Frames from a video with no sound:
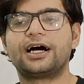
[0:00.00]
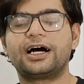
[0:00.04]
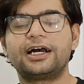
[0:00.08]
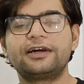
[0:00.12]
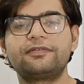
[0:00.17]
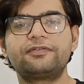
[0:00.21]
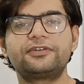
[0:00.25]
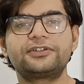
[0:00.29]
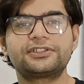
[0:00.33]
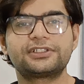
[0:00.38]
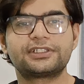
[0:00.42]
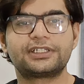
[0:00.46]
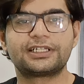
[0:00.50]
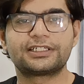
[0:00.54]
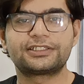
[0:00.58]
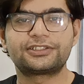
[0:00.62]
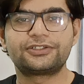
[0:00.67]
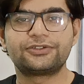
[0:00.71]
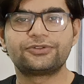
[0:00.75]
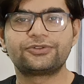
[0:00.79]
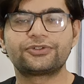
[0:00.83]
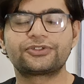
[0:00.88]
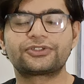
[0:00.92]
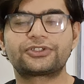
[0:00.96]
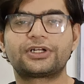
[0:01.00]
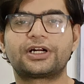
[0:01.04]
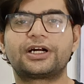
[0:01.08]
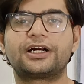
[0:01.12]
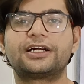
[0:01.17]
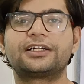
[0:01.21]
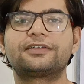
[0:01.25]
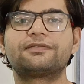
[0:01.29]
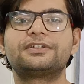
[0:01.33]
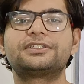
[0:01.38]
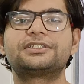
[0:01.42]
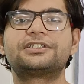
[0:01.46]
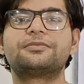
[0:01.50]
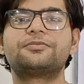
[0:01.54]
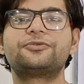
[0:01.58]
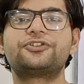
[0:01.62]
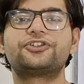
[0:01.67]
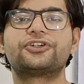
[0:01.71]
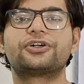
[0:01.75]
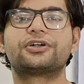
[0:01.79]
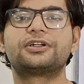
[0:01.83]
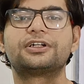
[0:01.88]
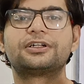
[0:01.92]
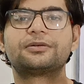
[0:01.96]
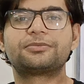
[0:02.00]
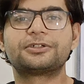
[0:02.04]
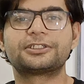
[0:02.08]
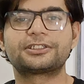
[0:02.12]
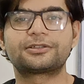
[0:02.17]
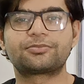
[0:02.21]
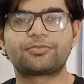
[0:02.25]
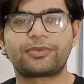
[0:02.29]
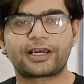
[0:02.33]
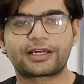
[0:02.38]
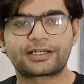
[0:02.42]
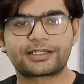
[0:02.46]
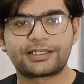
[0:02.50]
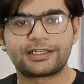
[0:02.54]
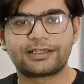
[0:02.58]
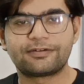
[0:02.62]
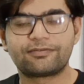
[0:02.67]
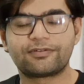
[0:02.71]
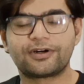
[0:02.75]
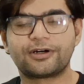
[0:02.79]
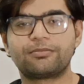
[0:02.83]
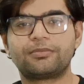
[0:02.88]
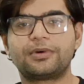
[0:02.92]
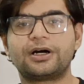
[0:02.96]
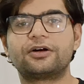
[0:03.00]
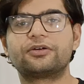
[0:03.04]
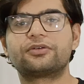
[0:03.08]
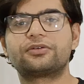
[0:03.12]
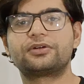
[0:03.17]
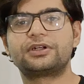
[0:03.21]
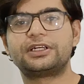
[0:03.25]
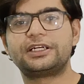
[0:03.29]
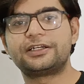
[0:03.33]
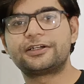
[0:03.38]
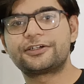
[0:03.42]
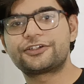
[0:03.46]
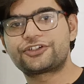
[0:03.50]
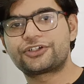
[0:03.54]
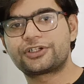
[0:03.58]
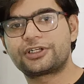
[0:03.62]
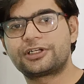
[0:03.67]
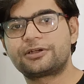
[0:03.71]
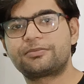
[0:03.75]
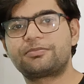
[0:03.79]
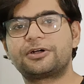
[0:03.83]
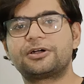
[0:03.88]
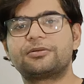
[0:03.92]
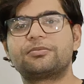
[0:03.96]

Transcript: I would suggest you to start with some general perspective about leadership,